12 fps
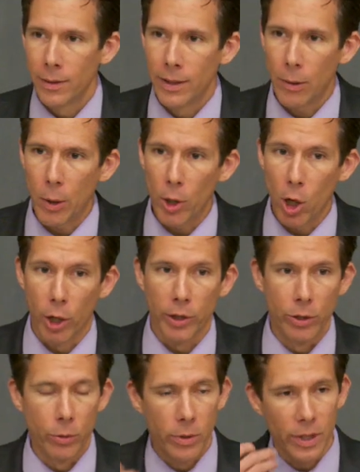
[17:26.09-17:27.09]
Now, I want to
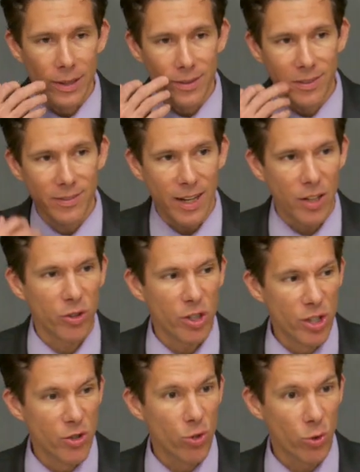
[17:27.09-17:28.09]
argue that this is actually
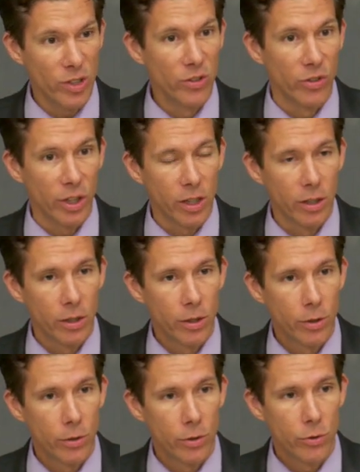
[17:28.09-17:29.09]
intrinsic
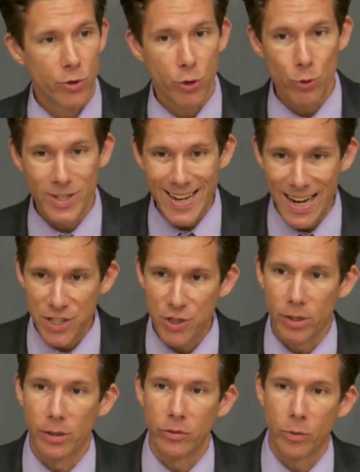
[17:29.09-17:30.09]
to
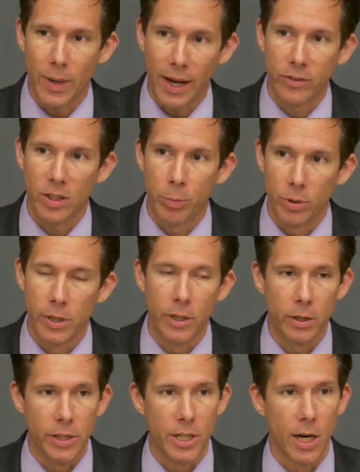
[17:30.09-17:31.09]
nationalism as a
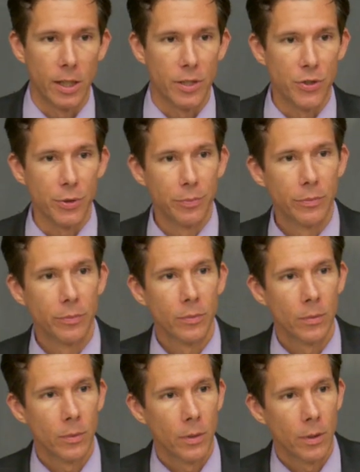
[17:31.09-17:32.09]
political ideology.
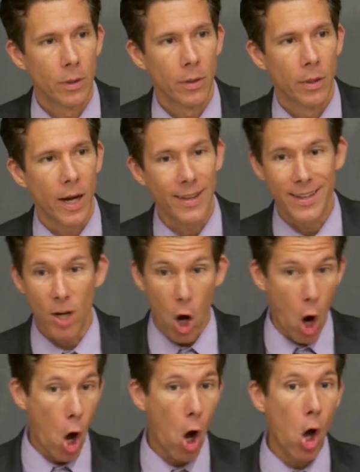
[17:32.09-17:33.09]
I think
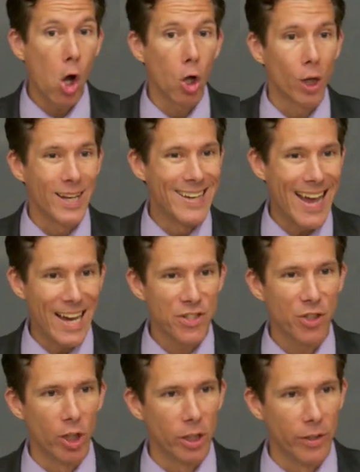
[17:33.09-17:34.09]
all
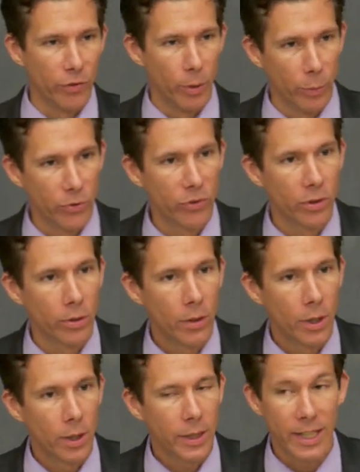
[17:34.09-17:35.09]
nationalisms
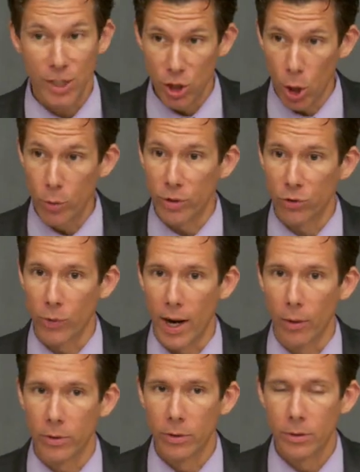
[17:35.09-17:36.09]
can go this route.